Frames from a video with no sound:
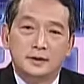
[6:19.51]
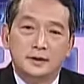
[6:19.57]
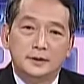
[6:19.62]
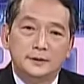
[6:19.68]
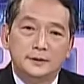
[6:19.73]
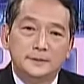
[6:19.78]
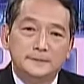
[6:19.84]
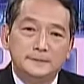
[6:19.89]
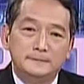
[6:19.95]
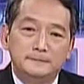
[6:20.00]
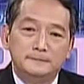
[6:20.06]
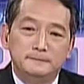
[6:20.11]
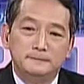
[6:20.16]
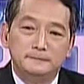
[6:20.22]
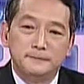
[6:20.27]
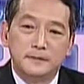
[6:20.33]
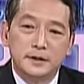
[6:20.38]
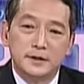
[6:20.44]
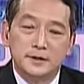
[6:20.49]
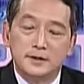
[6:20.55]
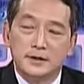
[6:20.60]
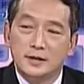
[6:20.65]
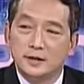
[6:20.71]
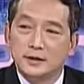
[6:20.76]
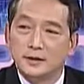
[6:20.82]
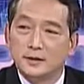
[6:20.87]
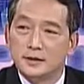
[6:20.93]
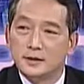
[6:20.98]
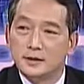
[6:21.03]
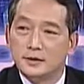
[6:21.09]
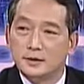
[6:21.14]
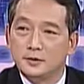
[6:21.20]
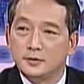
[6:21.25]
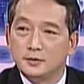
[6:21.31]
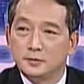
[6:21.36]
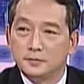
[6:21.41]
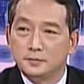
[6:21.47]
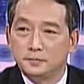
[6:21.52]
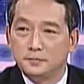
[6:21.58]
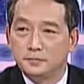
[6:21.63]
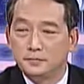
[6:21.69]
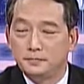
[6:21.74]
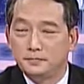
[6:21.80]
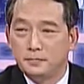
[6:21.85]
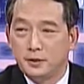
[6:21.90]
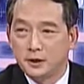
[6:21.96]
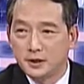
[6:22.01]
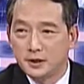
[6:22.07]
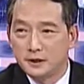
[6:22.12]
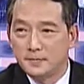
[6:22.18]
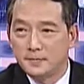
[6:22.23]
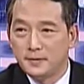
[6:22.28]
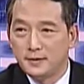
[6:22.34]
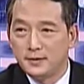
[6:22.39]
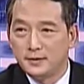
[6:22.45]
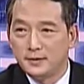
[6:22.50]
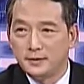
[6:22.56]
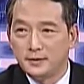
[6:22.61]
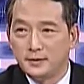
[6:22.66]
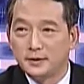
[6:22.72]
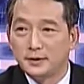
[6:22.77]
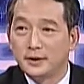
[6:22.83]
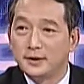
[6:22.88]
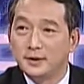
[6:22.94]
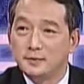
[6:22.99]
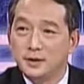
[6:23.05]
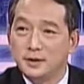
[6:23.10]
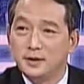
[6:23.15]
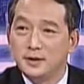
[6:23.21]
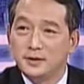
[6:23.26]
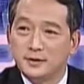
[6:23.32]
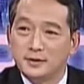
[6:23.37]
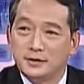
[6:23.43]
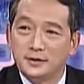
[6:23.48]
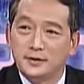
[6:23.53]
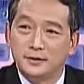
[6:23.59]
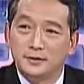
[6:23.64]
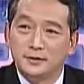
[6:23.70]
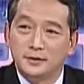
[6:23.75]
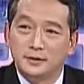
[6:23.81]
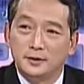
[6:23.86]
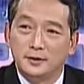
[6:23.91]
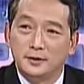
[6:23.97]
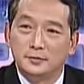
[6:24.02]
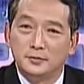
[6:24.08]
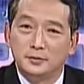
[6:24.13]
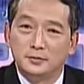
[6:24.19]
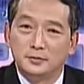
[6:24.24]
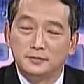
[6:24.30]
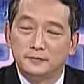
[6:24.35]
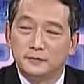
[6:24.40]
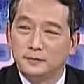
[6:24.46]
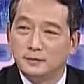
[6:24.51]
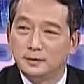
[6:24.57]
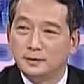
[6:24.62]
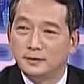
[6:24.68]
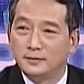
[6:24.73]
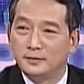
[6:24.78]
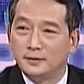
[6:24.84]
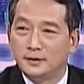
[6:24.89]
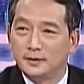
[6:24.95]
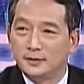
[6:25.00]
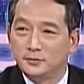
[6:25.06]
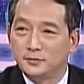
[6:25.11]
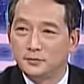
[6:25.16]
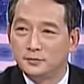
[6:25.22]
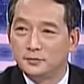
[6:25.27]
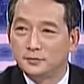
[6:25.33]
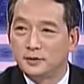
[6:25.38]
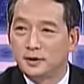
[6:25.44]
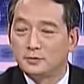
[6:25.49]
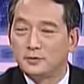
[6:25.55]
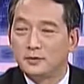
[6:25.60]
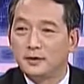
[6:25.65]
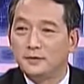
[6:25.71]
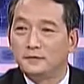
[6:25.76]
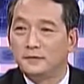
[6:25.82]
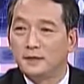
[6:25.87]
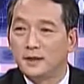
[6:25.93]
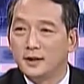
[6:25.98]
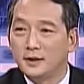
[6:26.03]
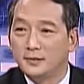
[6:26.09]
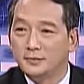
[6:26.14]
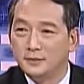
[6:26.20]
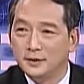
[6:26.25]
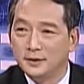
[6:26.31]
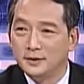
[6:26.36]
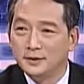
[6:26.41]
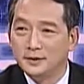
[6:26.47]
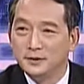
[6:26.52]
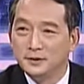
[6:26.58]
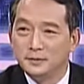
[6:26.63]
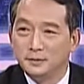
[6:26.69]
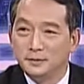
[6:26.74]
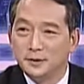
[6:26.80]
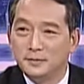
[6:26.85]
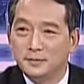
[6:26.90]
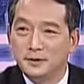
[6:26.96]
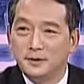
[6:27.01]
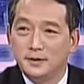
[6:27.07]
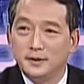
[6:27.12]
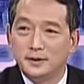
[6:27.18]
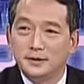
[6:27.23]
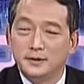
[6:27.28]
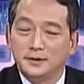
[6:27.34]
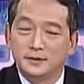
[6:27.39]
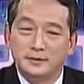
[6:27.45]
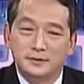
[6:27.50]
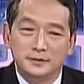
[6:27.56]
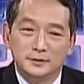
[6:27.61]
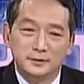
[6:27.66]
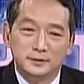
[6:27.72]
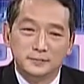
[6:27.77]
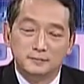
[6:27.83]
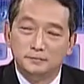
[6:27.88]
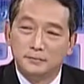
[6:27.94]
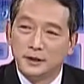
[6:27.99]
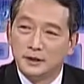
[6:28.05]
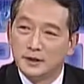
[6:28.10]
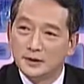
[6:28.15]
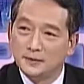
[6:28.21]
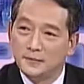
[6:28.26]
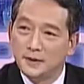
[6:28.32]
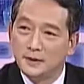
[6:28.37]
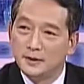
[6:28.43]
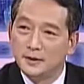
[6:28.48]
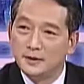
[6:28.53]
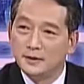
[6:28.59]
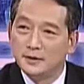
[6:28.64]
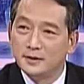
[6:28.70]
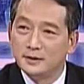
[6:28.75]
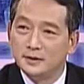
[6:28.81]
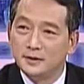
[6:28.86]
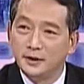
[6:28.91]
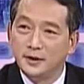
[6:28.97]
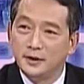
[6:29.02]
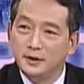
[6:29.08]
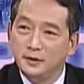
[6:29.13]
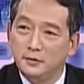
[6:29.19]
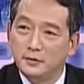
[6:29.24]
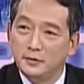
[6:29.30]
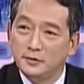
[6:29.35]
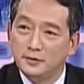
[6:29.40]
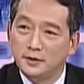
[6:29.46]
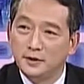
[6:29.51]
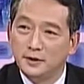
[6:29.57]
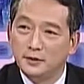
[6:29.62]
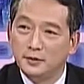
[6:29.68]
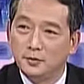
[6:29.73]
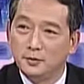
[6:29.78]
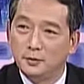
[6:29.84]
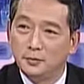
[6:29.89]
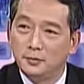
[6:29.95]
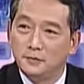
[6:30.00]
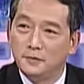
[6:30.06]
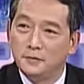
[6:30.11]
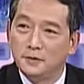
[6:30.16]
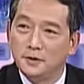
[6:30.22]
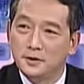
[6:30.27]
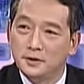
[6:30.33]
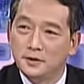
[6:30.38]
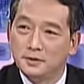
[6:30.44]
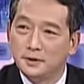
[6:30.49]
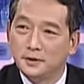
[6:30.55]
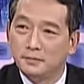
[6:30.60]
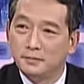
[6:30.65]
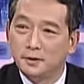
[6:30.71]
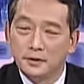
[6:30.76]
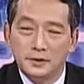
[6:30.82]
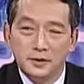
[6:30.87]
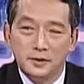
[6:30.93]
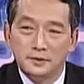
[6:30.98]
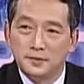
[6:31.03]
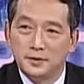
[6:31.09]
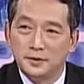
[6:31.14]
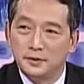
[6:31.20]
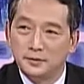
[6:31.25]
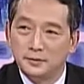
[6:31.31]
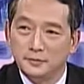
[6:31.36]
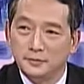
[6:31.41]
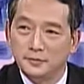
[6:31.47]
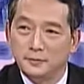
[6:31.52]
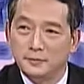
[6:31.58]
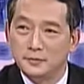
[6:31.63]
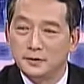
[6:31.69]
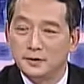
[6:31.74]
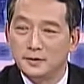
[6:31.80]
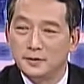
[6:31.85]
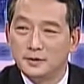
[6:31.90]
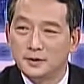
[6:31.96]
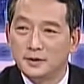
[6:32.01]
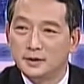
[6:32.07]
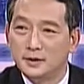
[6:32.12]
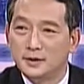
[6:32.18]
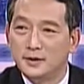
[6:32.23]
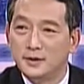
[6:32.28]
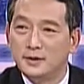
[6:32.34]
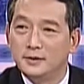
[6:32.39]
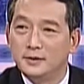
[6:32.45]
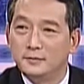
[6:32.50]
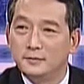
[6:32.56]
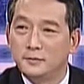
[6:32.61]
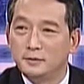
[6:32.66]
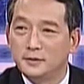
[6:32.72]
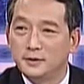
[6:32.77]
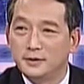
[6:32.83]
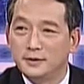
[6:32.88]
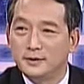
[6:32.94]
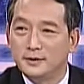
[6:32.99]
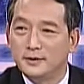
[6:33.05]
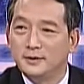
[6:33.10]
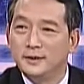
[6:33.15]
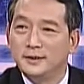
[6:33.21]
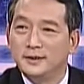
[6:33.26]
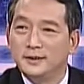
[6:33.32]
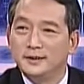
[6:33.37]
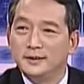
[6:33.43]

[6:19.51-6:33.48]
I started, to participate, attend the meetings from 2005. Okay. So I've been, participating continuously over 4 years. Over 4 years, I participated, 14